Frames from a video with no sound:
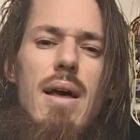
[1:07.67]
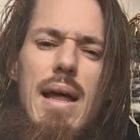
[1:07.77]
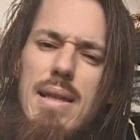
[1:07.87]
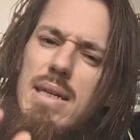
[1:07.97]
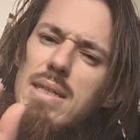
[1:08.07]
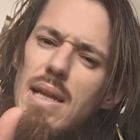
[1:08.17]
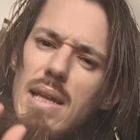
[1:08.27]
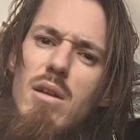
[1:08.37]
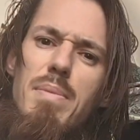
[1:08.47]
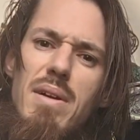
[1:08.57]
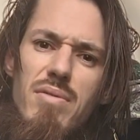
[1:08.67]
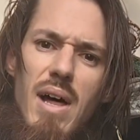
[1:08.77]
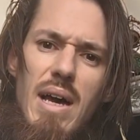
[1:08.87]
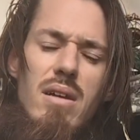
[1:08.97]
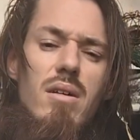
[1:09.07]
at least a little bit of
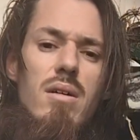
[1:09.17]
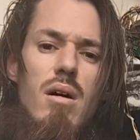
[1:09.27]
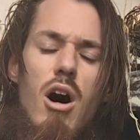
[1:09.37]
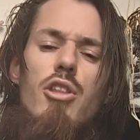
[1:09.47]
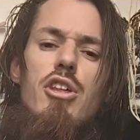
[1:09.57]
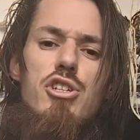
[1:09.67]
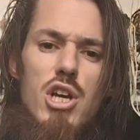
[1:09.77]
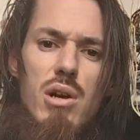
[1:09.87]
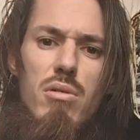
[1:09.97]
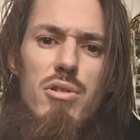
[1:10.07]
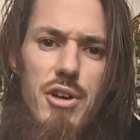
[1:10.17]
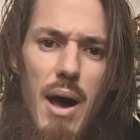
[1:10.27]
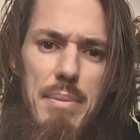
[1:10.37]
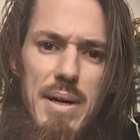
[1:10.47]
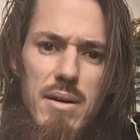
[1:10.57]
light on the general
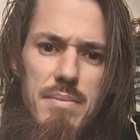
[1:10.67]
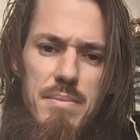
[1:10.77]
topic.